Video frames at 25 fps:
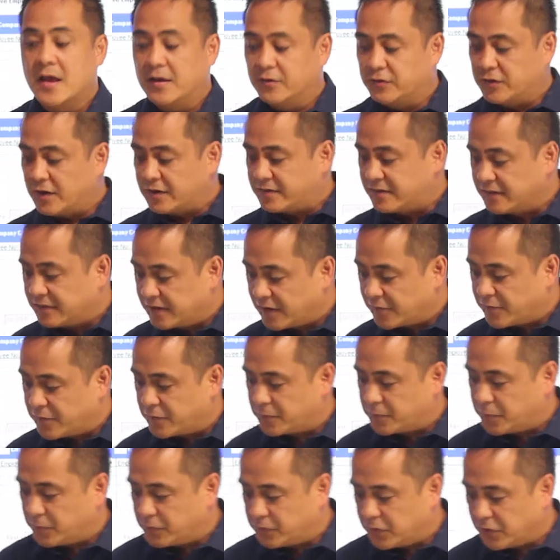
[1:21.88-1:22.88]
So that's the
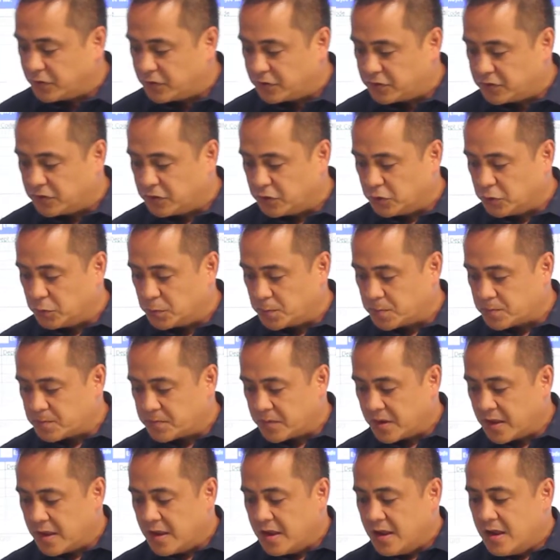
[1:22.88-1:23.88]
difference between the two.
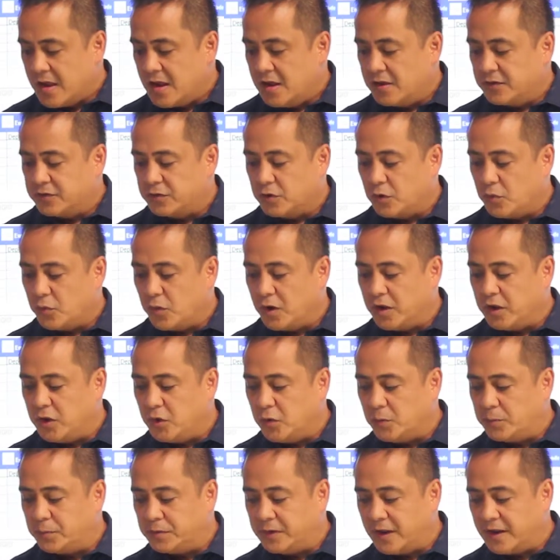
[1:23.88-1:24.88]
So what
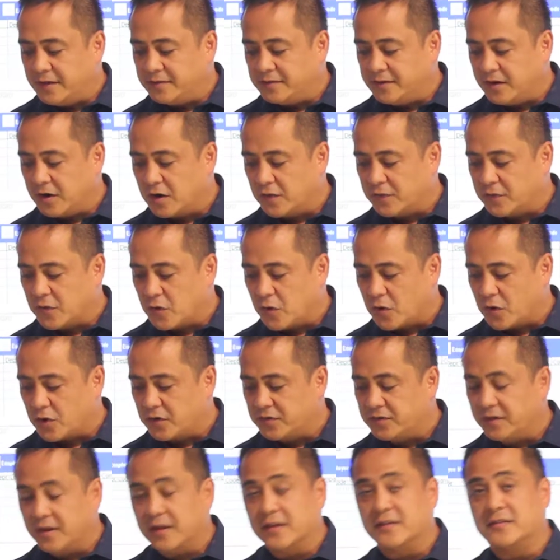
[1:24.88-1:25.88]
you would place here, of
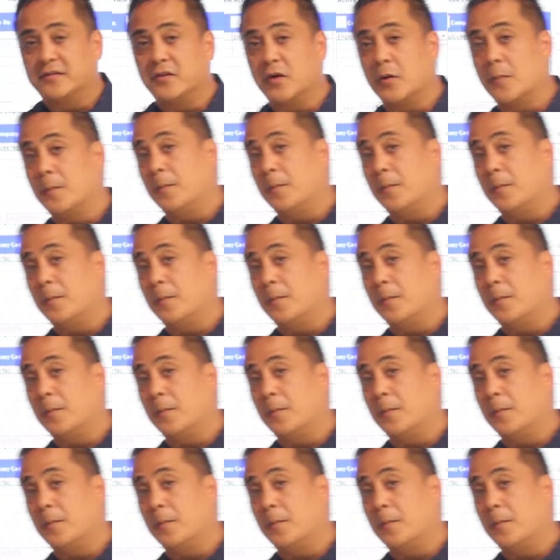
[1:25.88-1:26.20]
course, is their